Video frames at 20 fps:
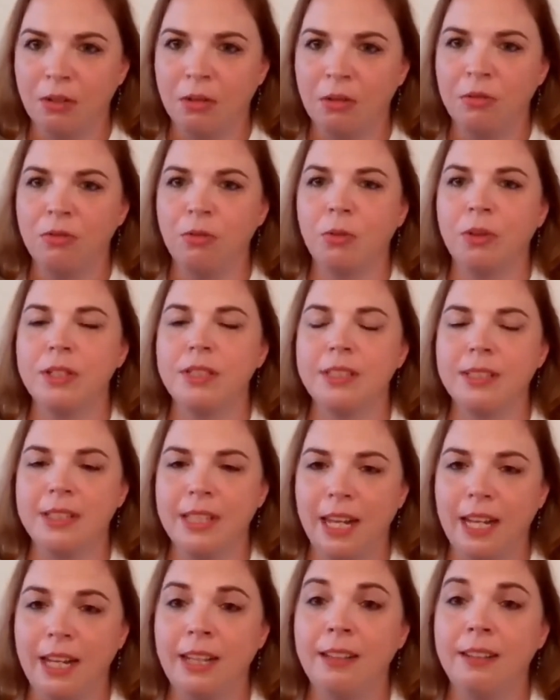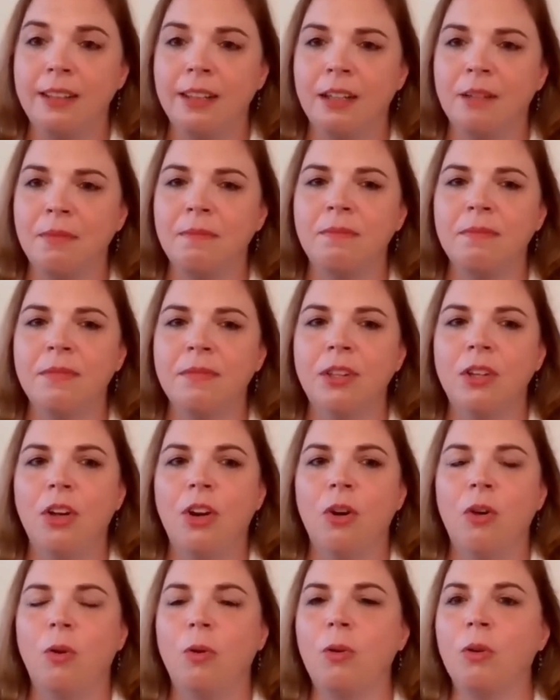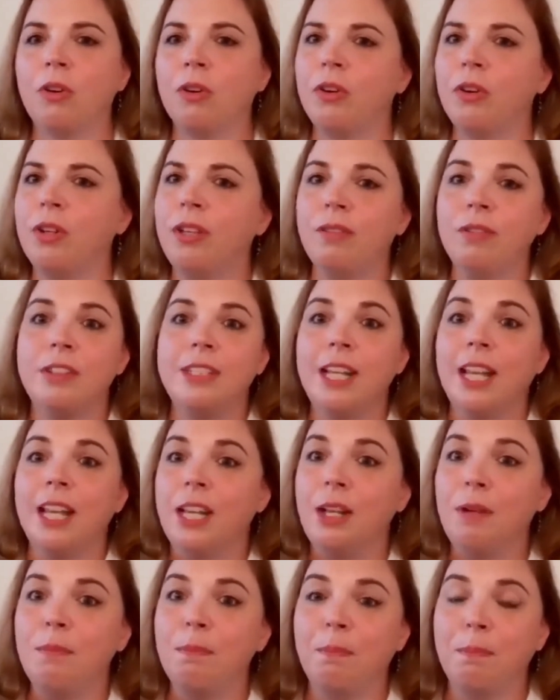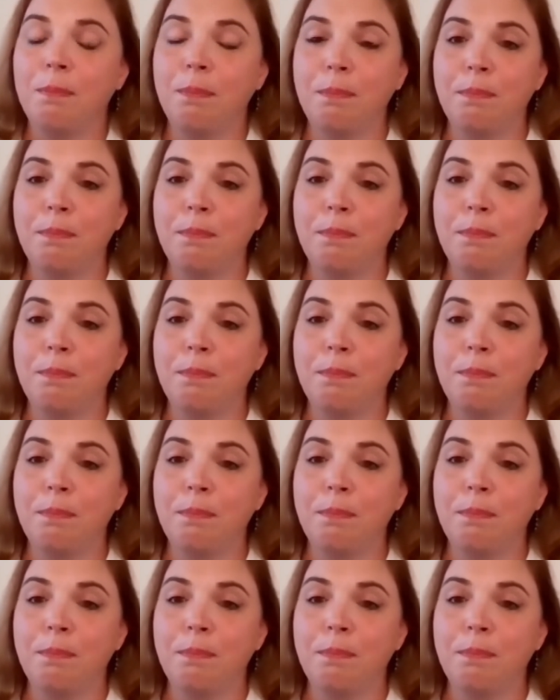own voice saying them, or even taking